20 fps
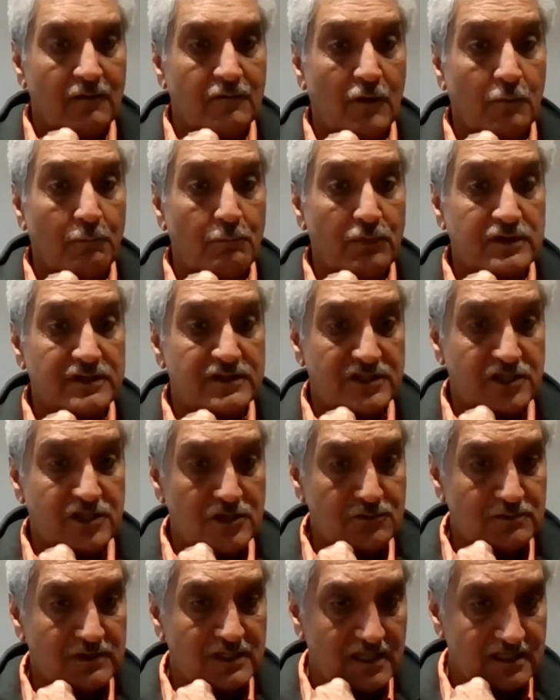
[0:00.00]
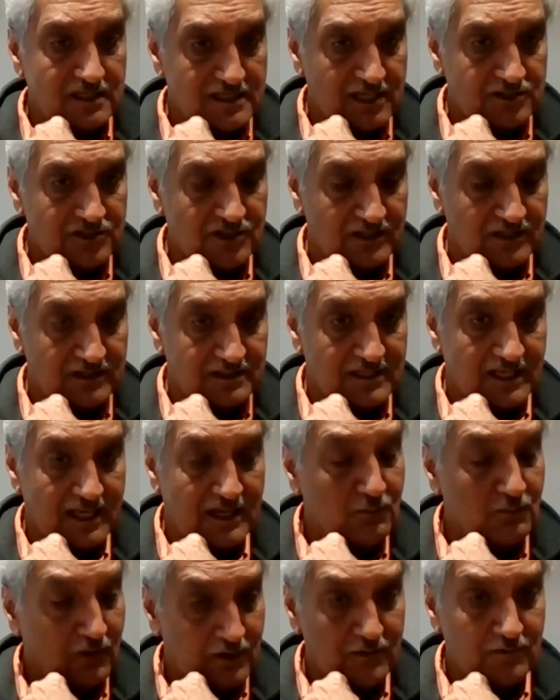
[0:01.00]
or presumed conditions,
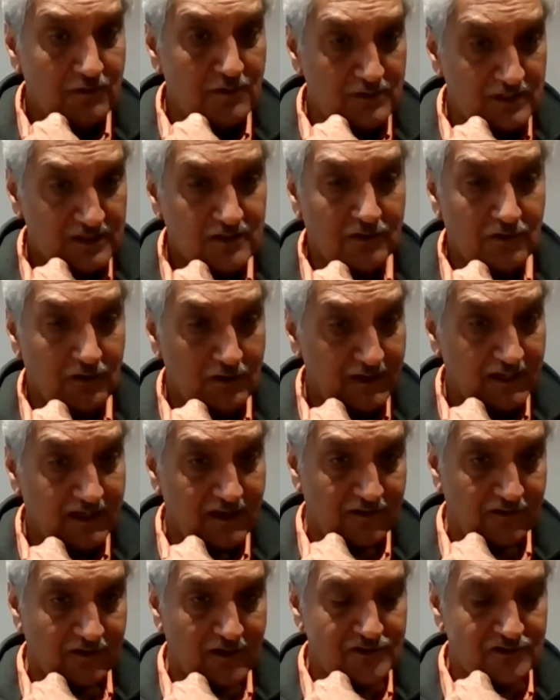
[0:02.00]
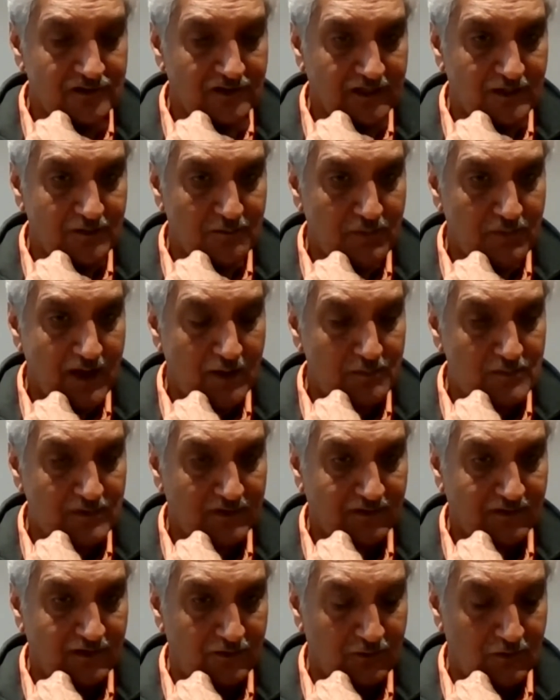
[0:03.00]
and one of them is chronic exertional
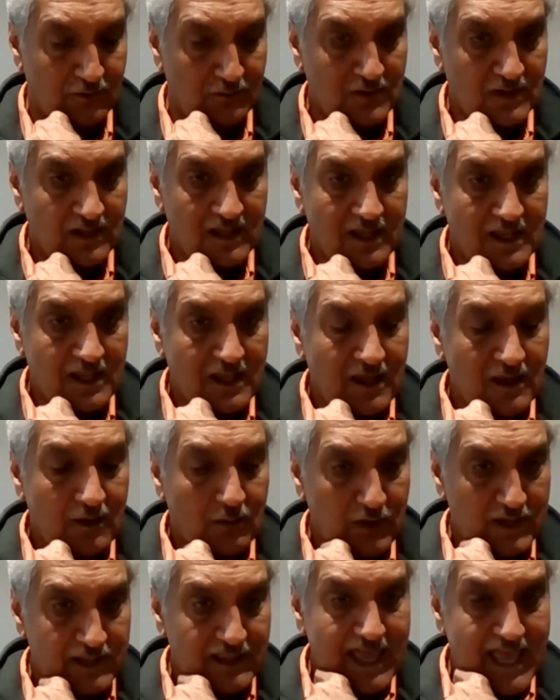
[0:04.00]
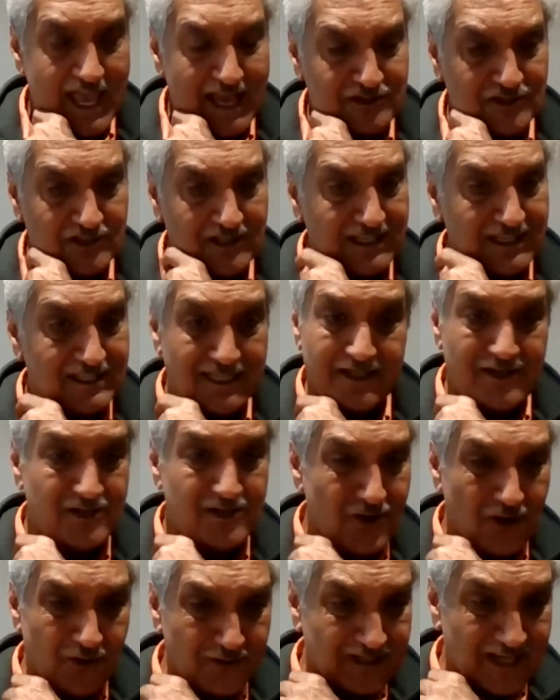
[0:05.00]
compartment syndrome, where they actually did
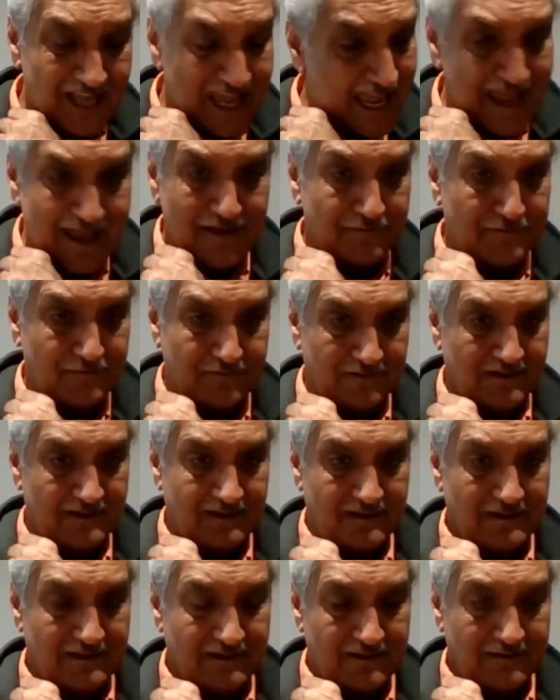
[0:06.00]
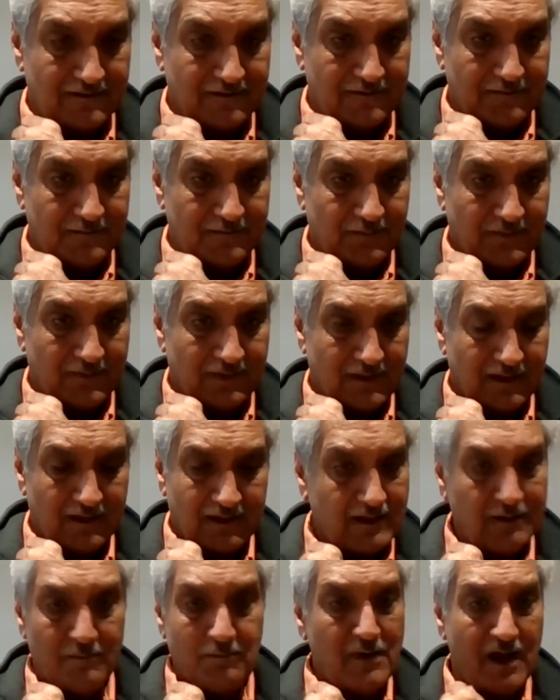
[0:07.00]
not have
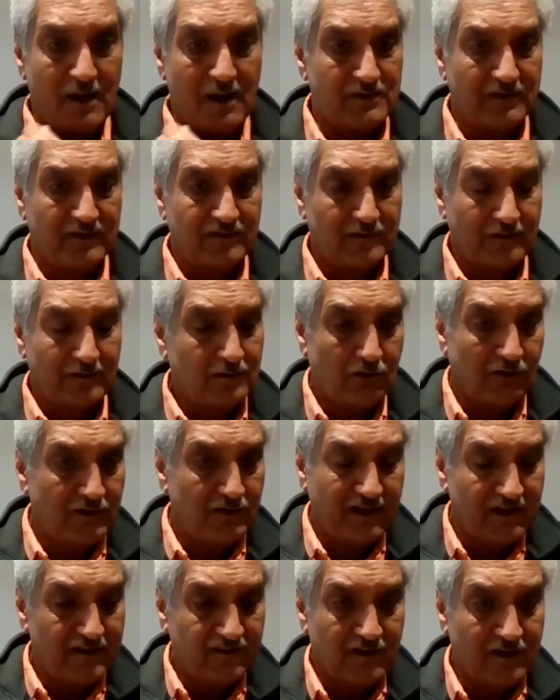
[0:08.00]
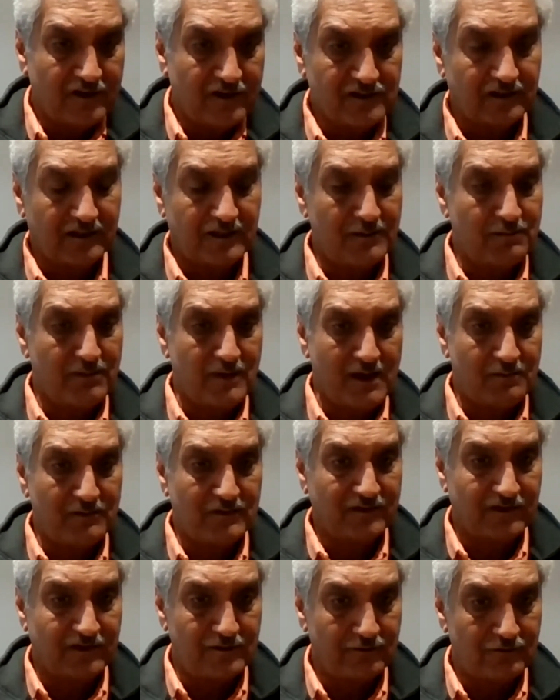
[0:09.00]
compartments, chronic exertional
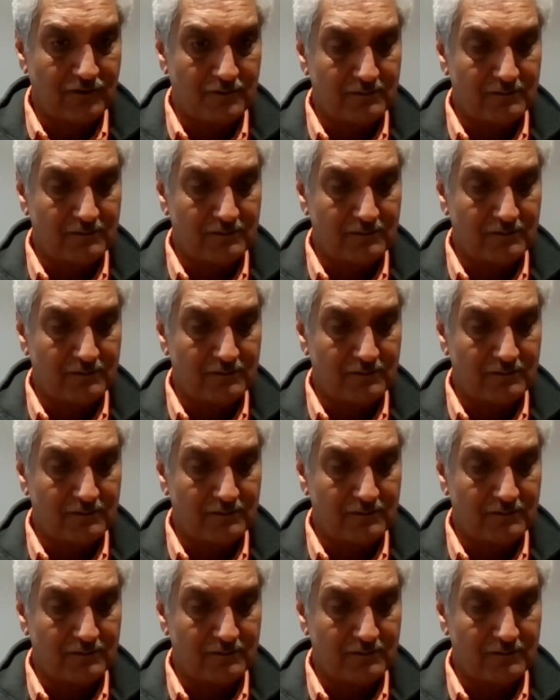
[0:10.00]
compartment syndrome.